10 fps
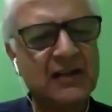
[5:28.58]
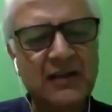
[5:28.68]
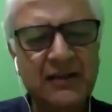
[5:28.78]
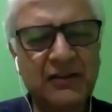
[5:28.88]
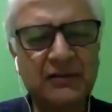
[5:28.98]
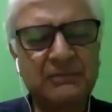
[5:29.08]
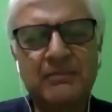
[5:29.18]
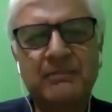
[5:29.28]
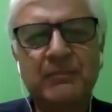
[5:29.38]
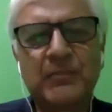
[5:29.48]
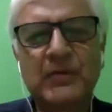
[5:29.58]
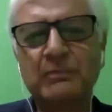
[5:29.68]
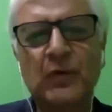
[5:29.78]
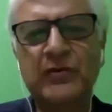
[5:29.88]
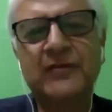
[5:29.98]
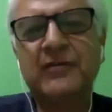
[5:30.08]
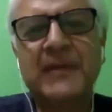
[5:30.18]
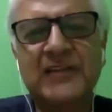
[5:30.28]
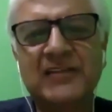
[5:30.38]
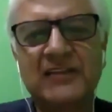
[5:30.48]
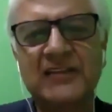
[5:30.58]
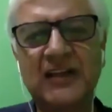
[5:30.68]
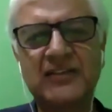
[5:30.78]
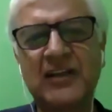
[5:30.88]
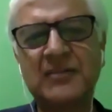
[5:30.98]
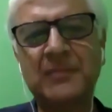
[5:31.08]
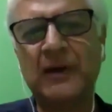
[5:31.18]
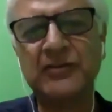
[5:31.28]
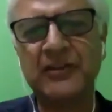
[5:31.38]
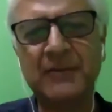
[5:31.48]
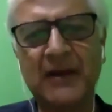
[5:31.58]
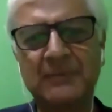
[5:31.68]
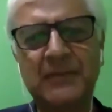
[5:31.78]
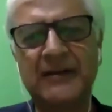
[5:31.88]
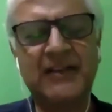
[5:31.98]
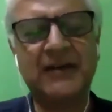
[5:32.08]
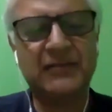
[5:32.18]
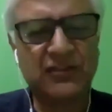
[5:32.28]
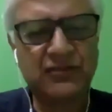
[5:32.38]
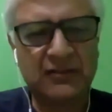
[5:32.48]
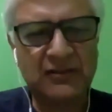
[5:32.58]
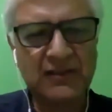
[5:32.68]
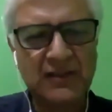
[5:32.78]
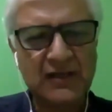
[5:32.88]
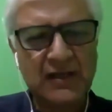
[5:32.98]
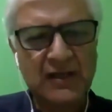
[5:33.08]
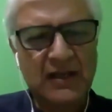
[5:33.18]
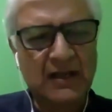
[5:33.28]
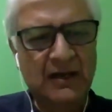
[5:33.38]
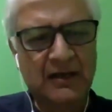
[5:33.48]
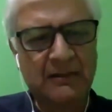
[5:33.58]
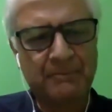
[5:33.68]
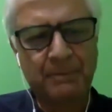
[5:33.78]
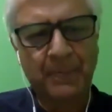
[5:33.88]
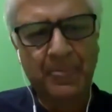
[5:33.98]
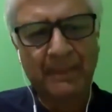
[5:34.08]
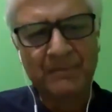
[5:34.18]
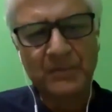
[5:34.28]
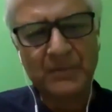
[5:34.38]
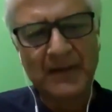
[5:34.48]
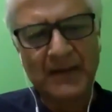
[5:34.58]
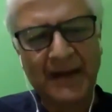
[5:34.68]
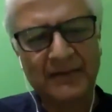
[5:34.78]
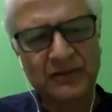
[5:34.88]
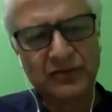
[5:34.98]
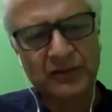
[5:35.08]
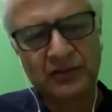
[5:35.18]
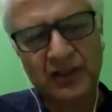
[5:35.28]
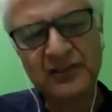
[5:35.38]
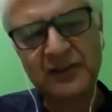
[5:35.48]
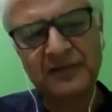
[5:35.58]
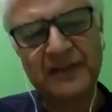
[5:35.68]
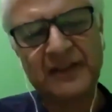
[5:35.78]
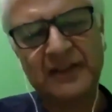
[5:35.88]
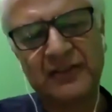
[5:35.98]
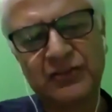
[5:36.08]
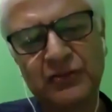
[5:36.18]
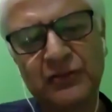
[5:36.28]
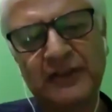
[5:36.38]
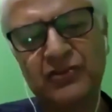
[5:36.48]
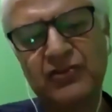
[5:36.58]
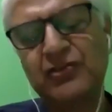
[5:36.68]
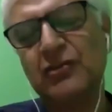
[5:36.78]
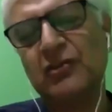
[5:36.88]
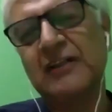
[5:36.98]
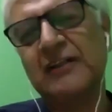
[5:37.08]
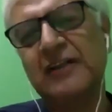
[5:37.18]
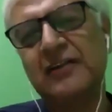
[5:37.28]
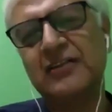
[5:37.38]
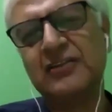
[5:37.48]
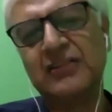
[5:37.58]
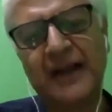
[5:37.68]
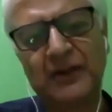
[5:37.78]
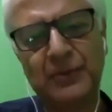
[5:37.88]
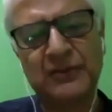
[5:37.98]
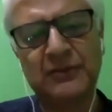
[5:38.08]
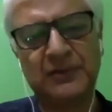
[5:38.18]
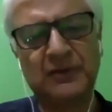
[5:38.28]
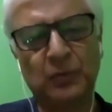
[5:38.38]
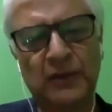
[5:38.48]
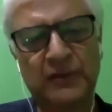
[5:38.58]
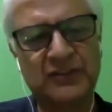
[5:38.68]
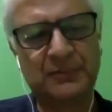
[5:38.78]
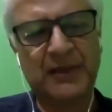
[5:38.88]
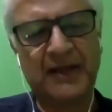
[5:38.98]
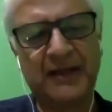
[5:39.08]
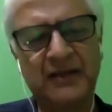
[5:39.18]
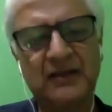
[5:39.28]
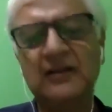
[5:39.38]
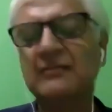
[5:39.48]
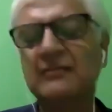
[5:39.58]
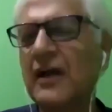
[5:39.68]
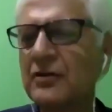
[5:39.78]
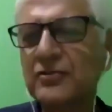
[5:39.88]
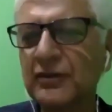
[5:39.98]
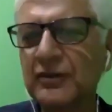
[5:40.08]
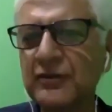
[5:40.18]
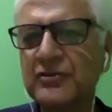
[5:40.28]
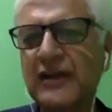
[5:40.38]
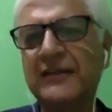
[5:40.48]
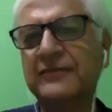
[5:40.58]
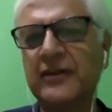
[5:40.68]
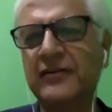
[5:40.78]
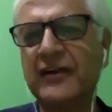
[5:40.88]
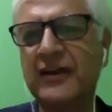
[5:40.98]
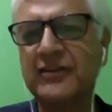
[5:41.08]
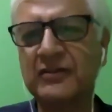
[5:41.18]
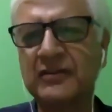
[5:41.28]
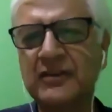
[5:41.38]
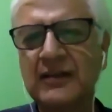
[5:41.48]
you know, river basins are transboundary by definition. And so the crux of it is to ensure that there is equitable water supply for household use and for irrigation.